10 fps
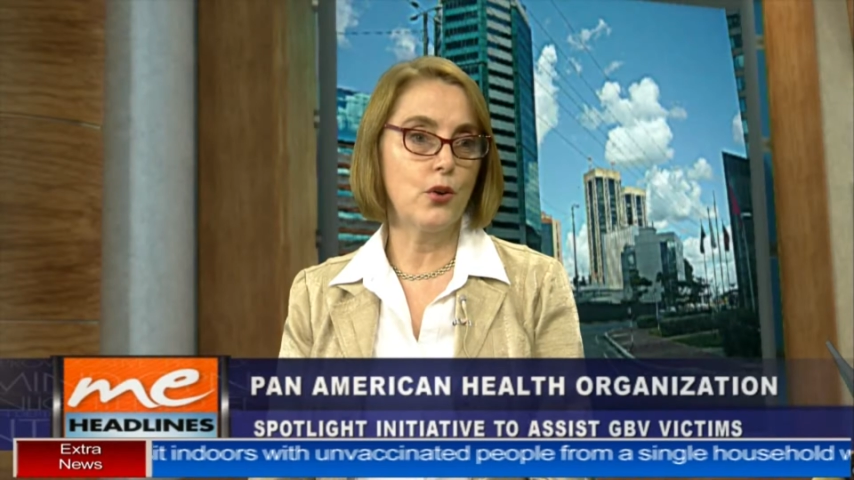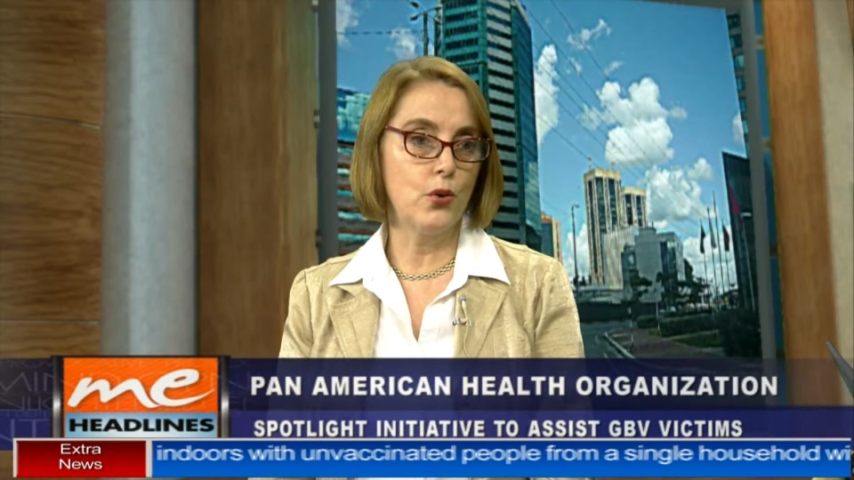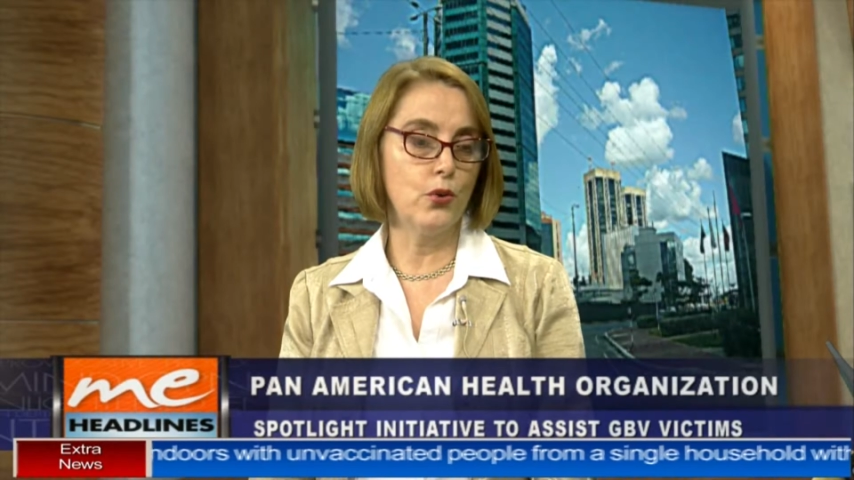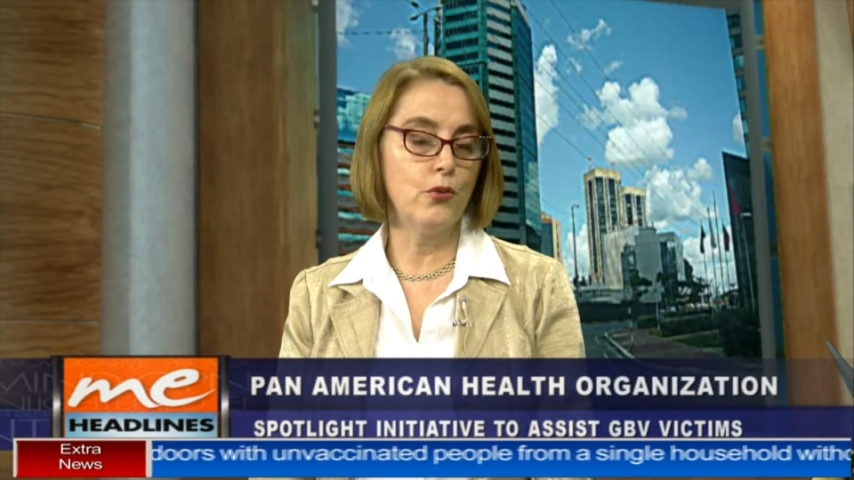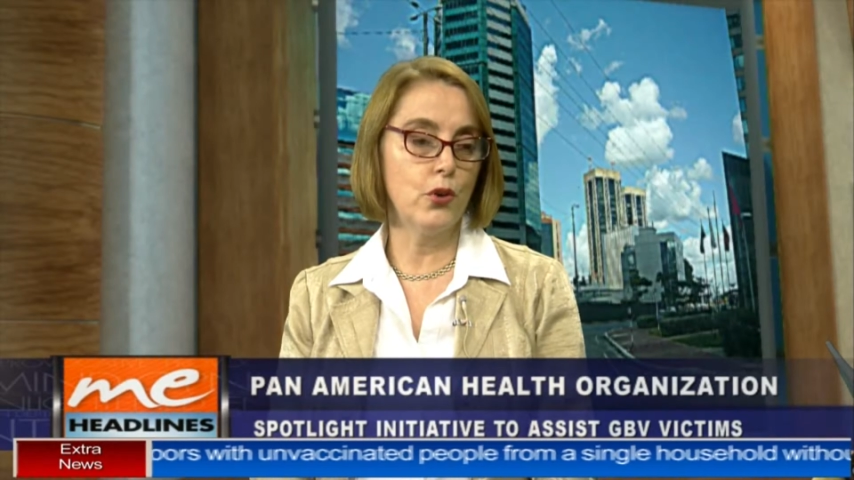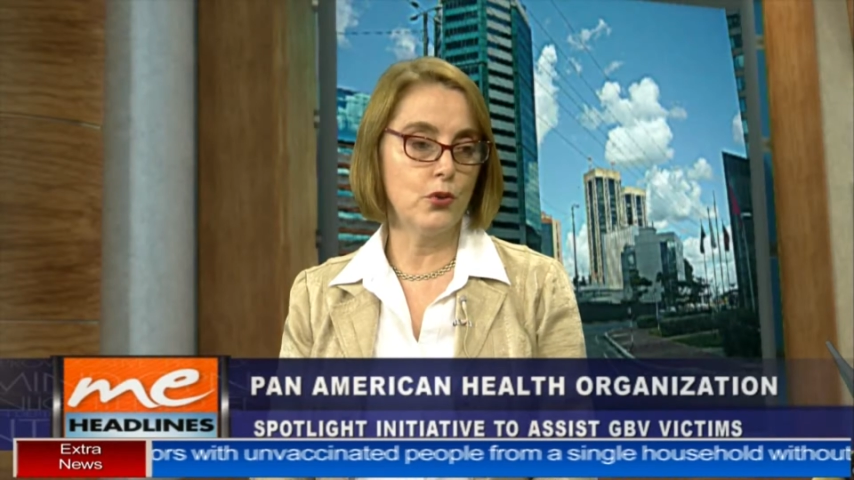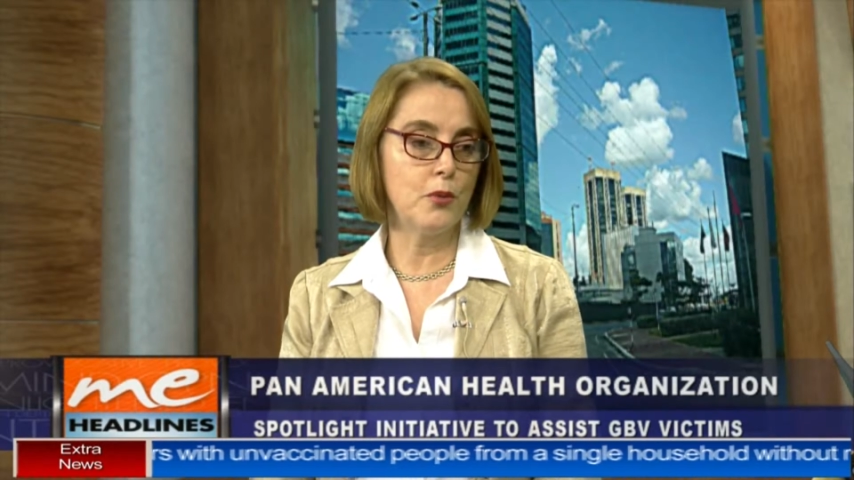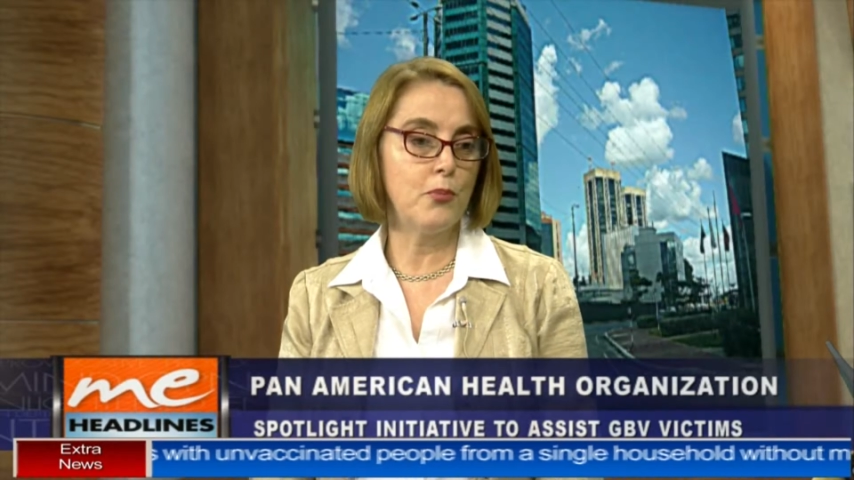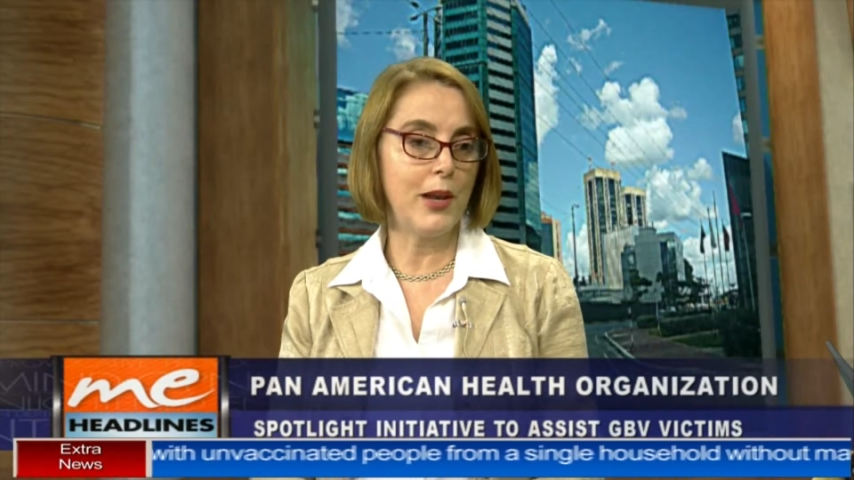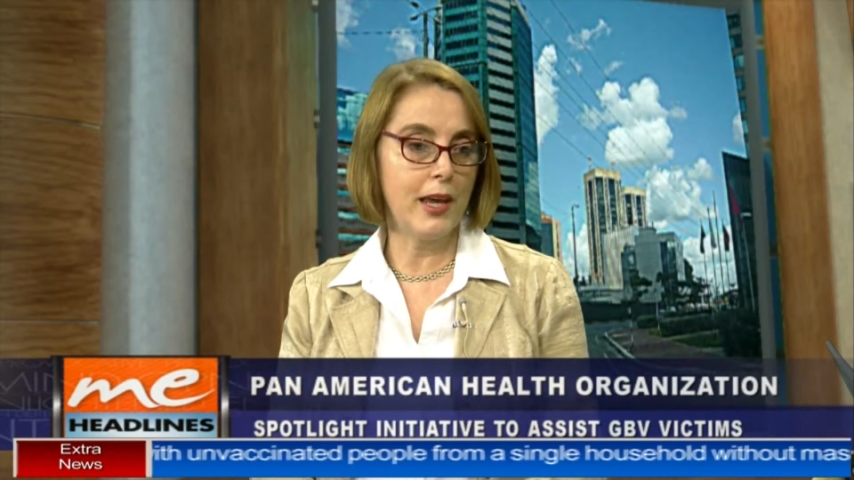core role
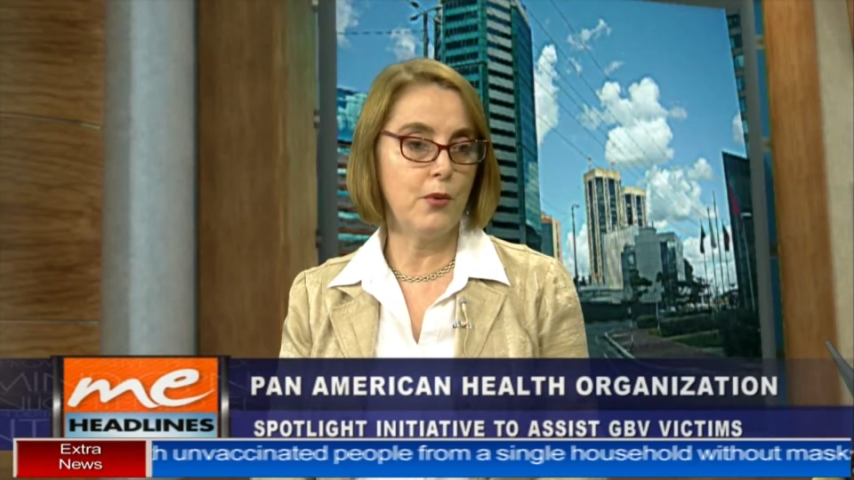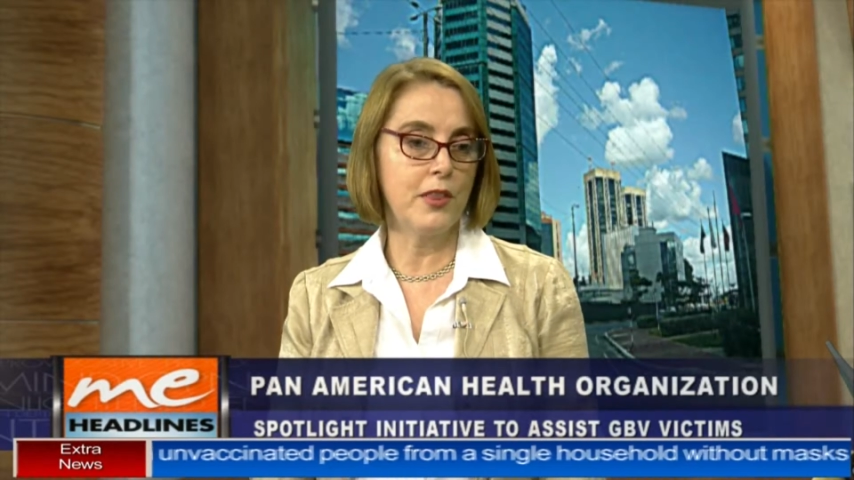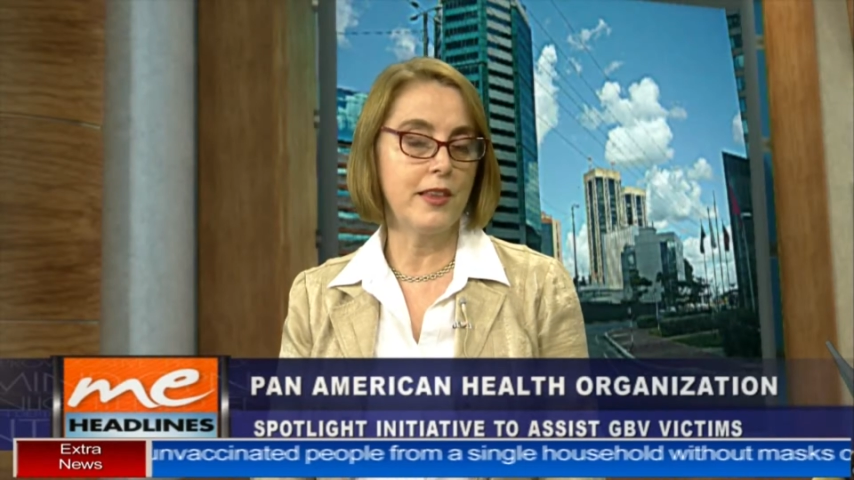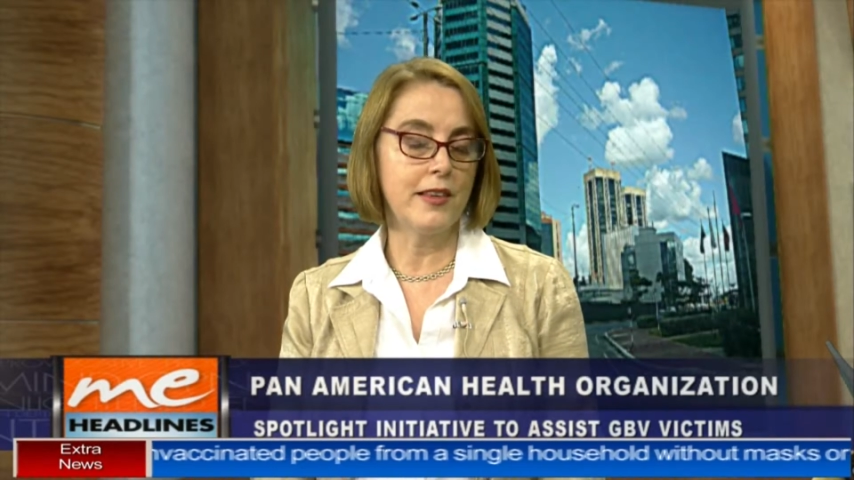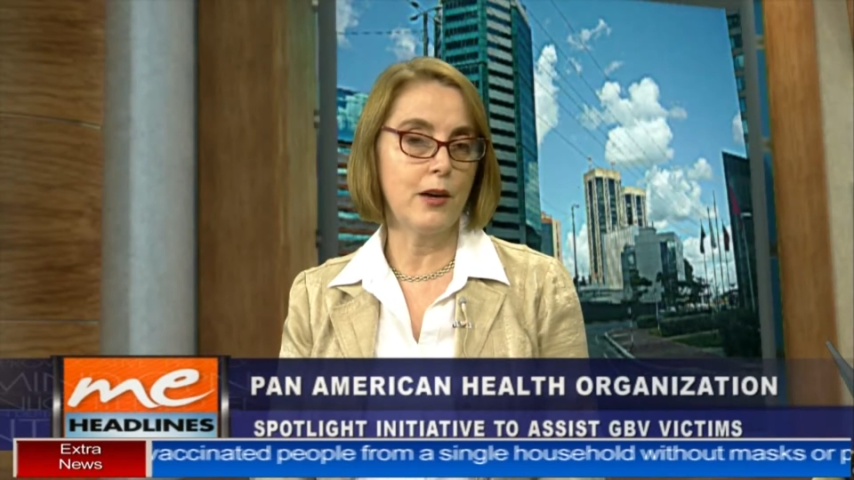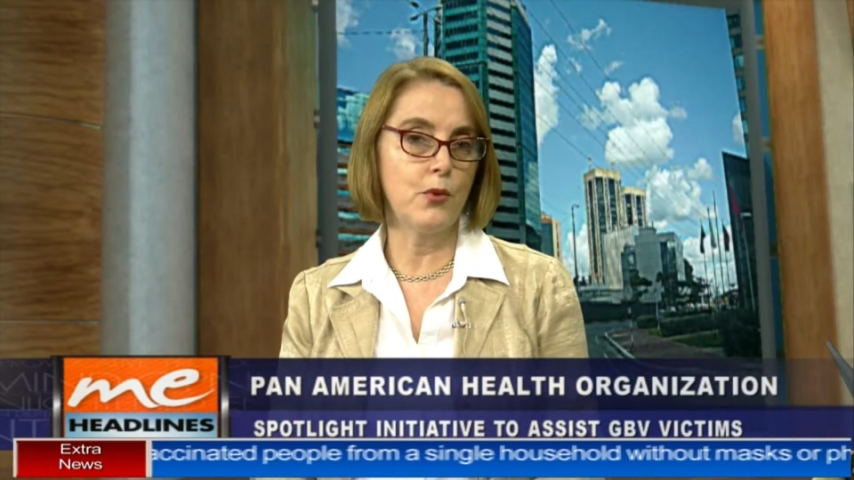to play within that,